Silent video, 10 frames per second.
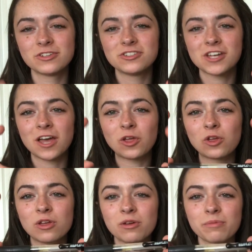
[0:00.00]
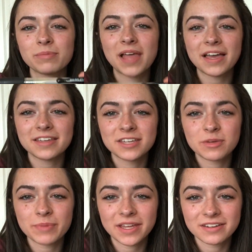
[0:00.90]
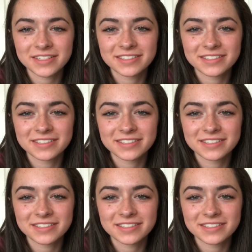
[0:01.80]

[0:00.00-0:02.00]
gel black ink pen.